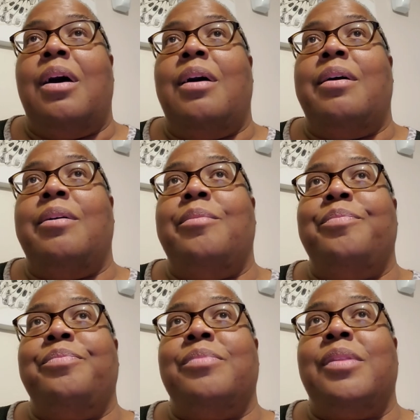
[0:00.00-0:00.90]

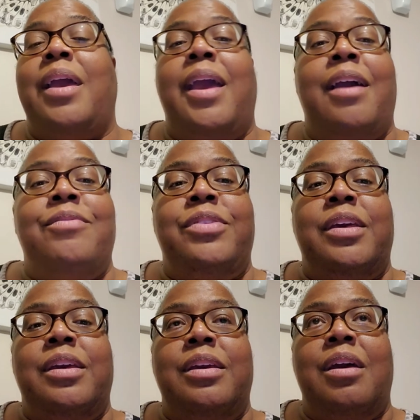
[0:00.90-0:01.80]
Um, they have
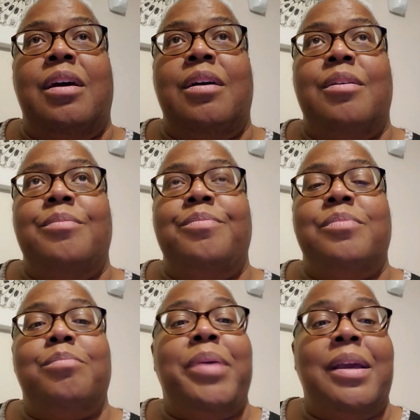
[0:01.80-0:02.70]
the um,
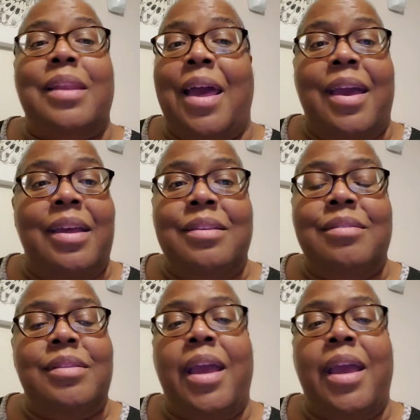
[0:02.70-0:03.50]
PICC line.